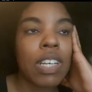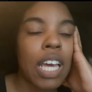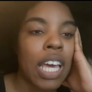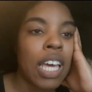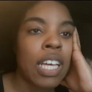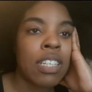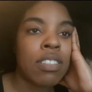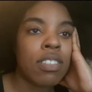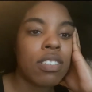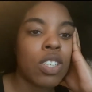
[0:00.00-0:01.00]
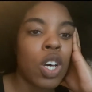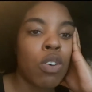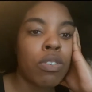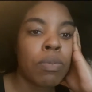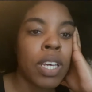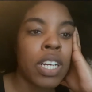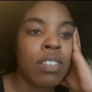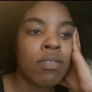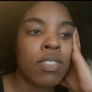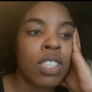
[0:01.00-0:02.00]
and go from
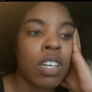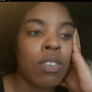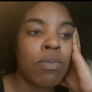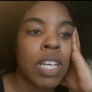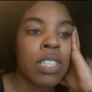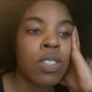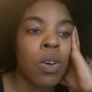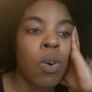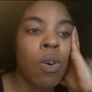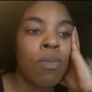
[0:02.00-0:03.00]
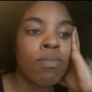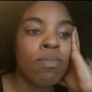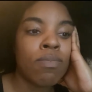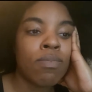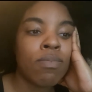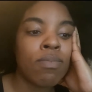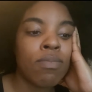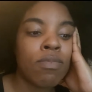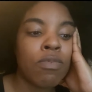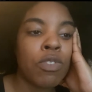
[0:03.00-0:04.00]
there. So that's the goal
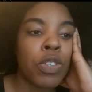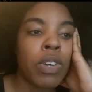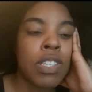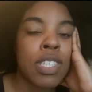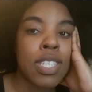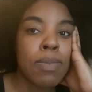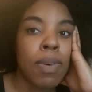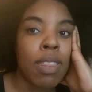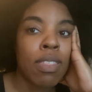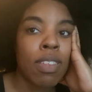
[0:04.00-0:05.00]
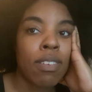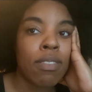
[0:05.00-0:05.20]
for the rest of this month.